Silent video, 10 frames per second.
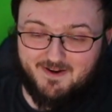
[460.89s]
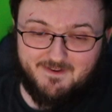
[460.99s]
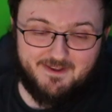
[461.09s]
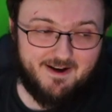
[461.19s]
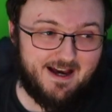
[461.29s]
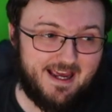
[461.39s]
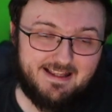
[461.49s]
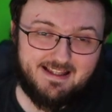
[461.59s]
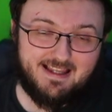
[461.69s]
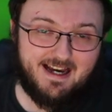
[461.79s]
So, I hate
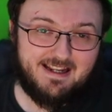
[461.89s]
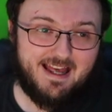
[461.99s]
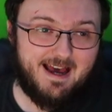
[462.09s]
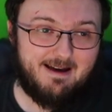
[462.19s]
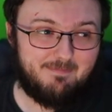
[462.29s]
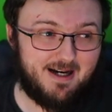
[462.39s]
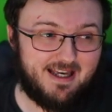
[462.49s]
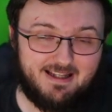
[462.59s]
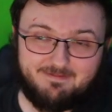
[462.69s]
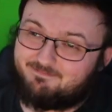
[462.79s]
to tell you that,
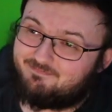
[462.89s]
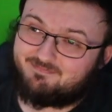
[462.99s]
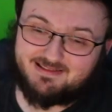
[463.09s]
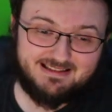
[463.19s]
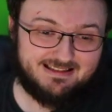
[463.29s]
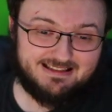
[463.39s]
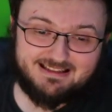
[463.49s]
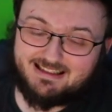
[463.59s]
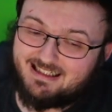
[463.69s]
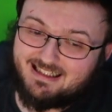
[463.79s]
but
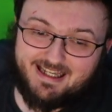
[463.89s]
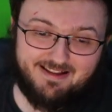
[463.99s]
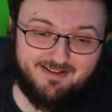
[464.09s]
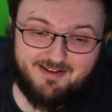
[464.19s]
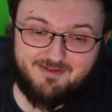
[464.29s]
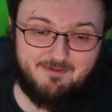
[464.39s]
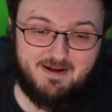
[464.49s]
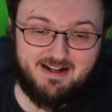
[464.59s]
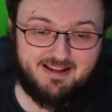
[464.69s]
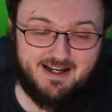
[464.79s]
things aren't going to
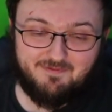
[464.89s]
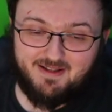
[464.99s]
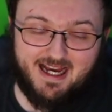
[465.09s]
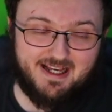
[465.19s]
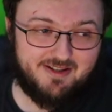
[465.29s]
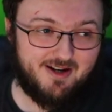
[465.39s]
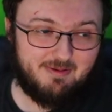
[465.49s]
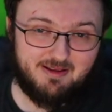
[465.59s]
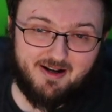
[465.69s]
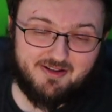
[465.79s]
repeat itself. Last year we
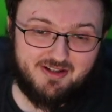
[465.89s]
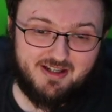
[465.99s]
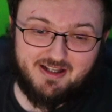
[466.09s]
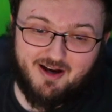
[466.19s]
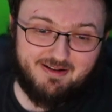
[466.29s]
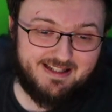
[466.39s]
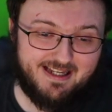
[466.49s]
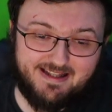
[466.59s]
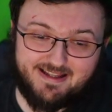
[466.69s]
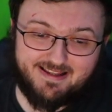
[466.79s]
lost Cheeto at the
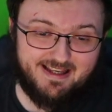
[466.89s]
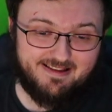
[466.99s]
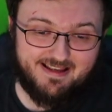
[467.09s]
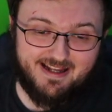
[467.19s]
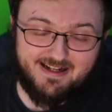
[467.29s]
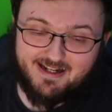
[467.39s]
end of the season.